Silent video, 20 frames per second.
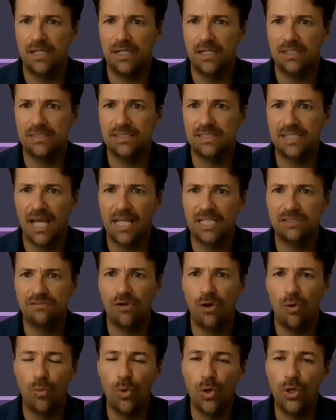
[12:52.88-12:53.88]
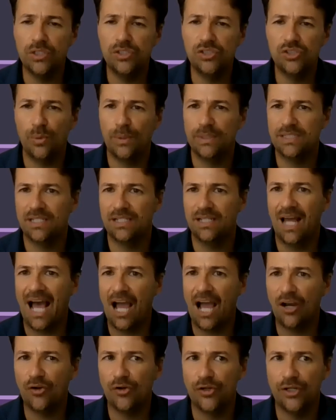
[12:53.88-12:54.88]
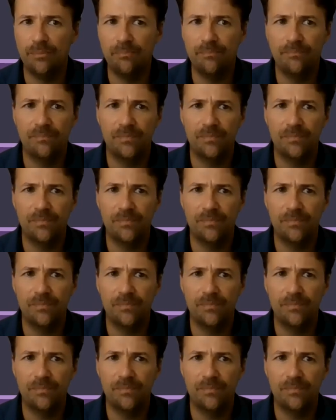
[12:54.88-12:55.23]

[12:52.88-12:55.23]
stands for a word, so it's an acronym.